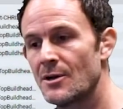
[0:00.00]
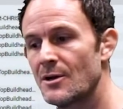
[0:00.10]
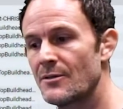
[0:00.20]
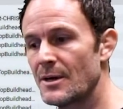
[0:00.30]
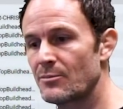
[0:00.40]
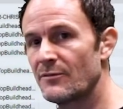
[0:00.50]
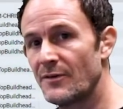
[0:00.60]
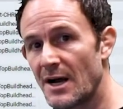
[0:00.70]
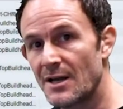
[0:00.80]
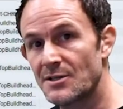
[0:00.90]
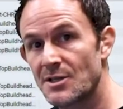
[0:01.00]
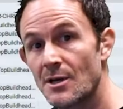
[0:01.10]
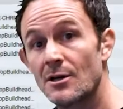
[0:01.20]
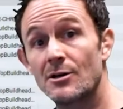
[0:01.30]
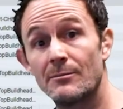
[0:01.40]
that provides
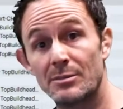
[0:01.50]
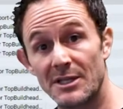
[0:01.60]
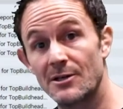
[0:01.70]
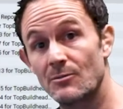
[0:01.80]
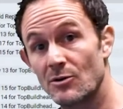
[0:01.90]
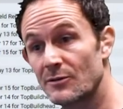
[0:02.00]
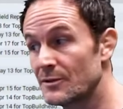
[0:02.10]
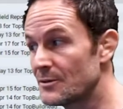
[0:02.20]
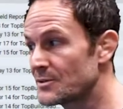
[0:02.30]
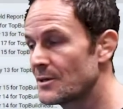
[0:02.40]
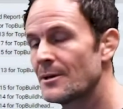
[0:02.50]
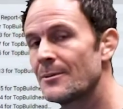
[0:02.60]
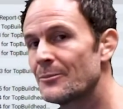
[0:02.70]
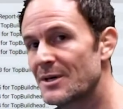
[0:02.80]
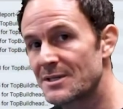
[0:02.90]
completed workflows,
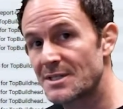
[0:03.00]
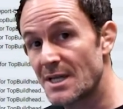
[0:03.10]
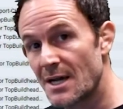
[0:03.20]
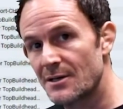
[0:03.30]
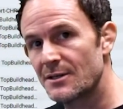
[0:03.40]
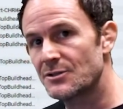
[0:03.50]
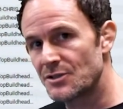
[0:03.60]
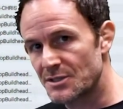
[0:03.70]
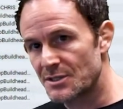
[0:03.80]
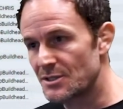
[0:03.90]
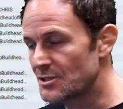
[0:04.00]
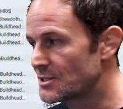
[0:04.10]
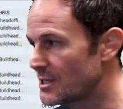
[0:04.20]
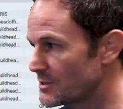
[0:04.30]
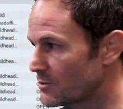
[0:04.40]
but it's not. It's just a
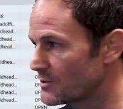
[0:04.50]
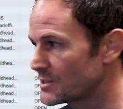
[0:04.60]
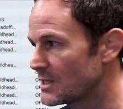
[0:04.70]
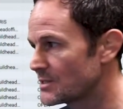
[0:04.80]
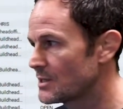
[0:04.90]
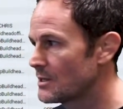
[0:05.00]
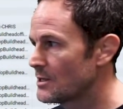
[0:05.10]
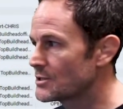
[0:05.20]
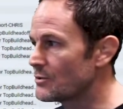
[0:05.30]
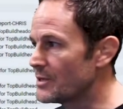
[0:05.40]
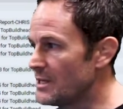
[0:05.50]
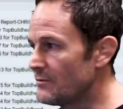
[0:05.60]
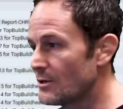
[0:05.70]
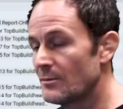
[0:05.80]
digitized process. So even on